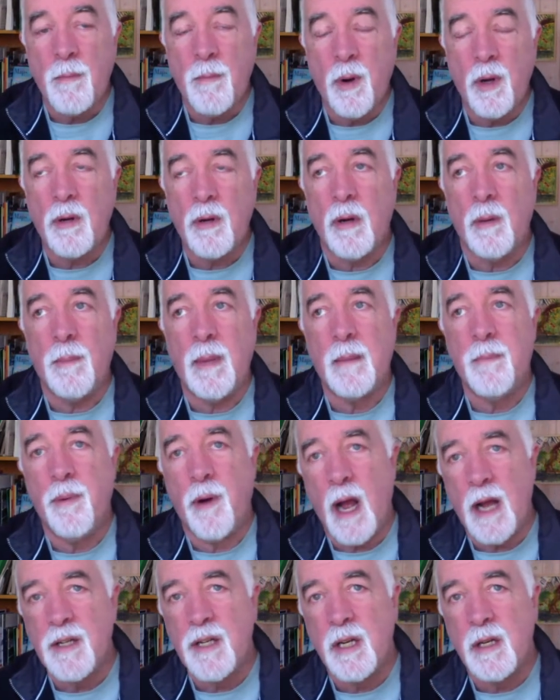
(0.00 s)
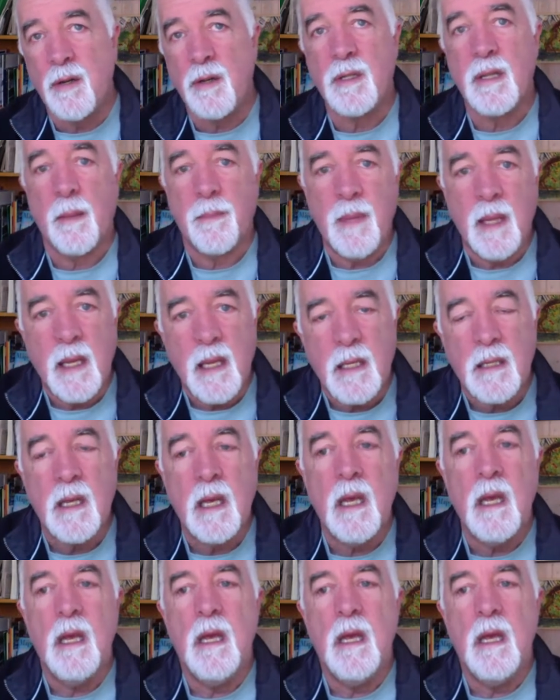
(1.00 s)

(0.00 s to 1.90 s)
book or a big project or something, is